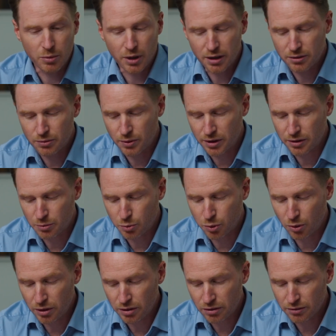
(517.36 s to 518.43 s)
But with the
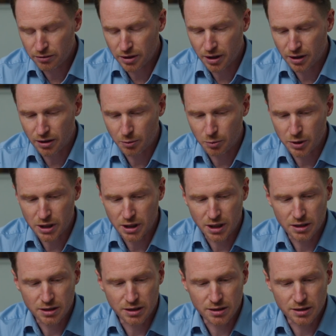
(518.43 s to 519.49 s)
point of care
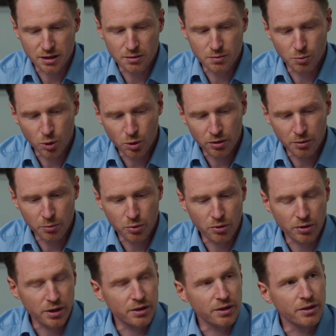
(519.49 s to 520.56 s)
applications, it's more
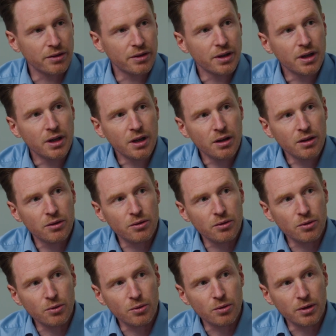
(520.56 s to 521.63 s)
important
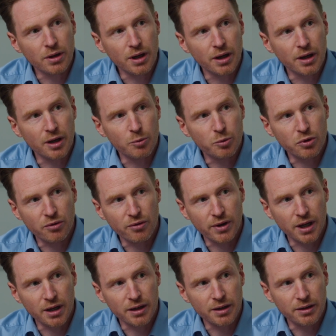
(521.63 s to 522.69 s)
to
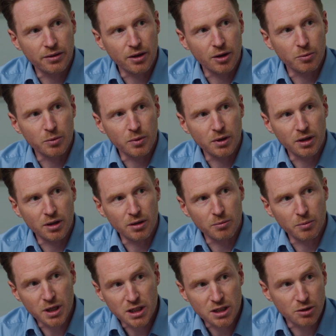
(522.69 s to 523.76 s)
provide
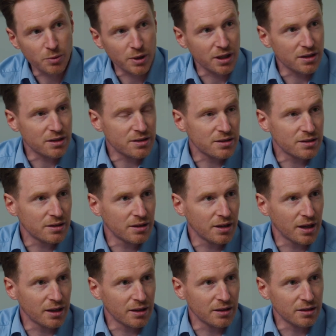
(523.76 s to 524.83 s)
some measurements
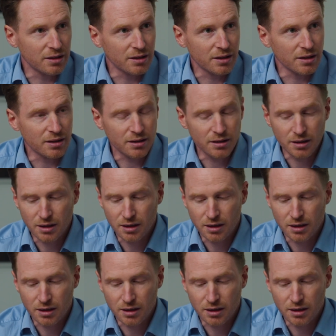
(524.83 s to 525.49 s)
and